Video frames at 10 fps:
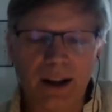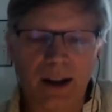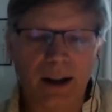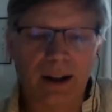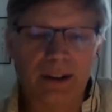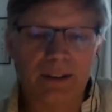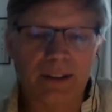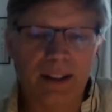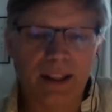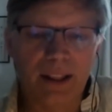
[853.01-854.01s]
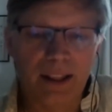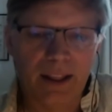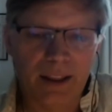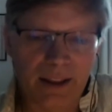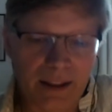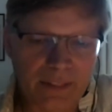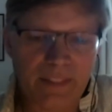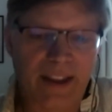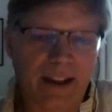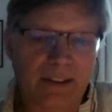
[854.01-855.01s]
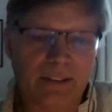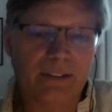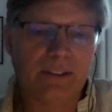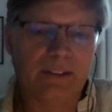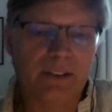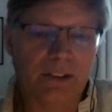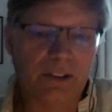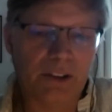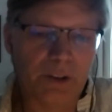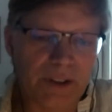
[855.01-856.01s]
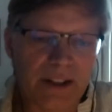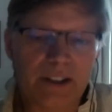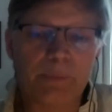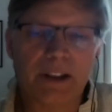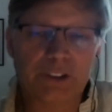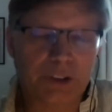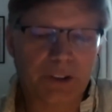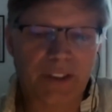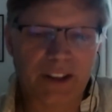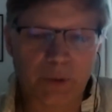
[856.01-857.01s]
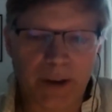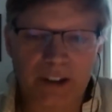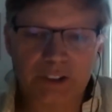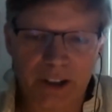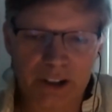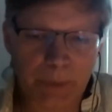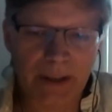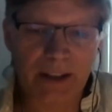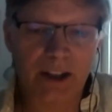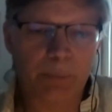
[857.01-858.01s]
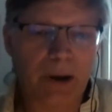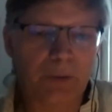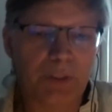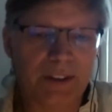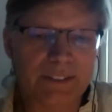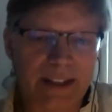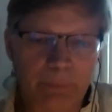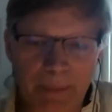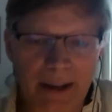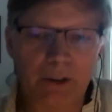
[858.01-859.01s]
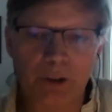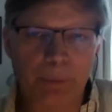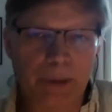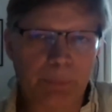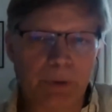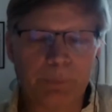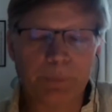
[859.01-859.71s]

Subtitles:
In that, you need to make sure that you actually are speaking about things that matter to people.